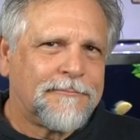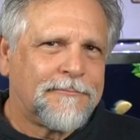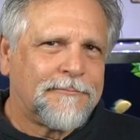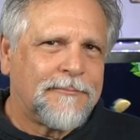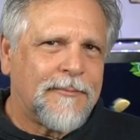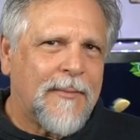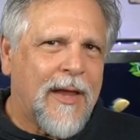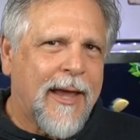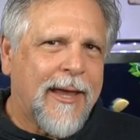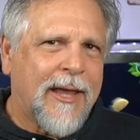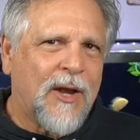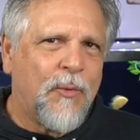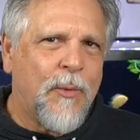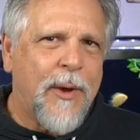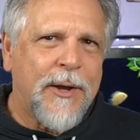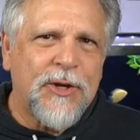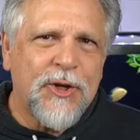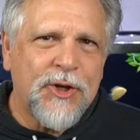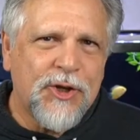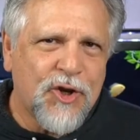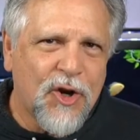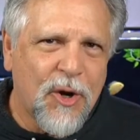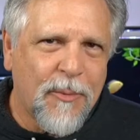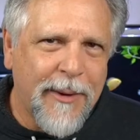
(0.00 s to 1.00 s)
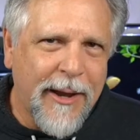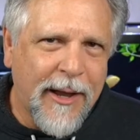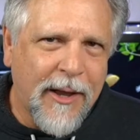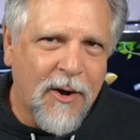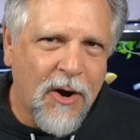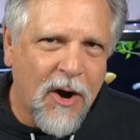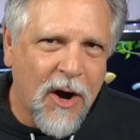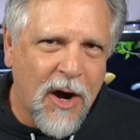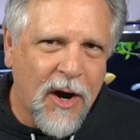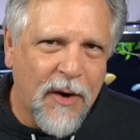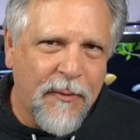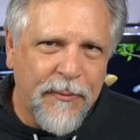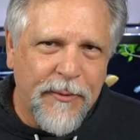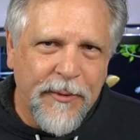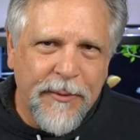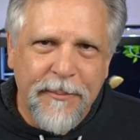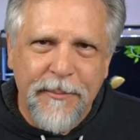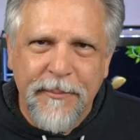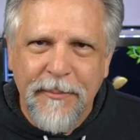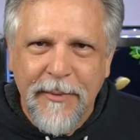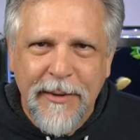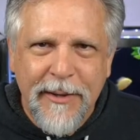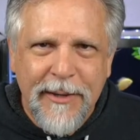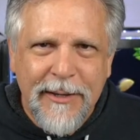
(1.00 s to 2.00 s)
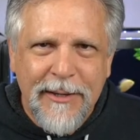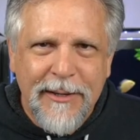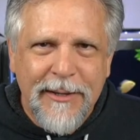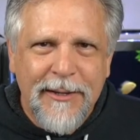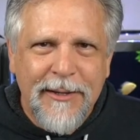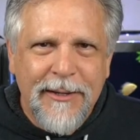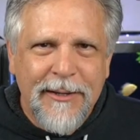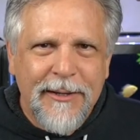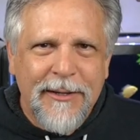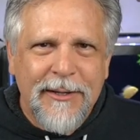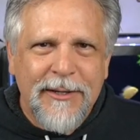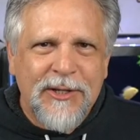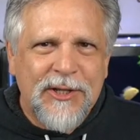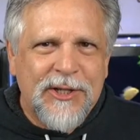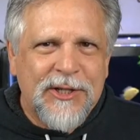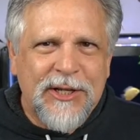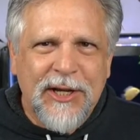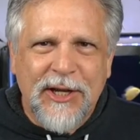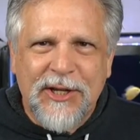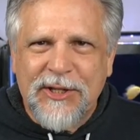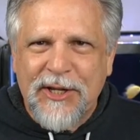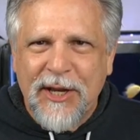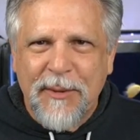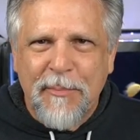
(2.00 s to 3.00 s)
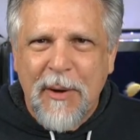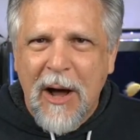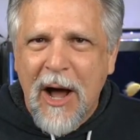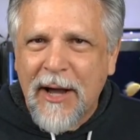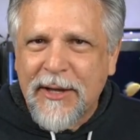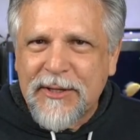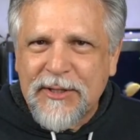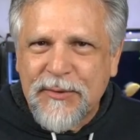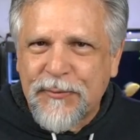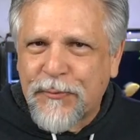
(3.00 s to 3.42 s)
I can register my car for 60 bucks,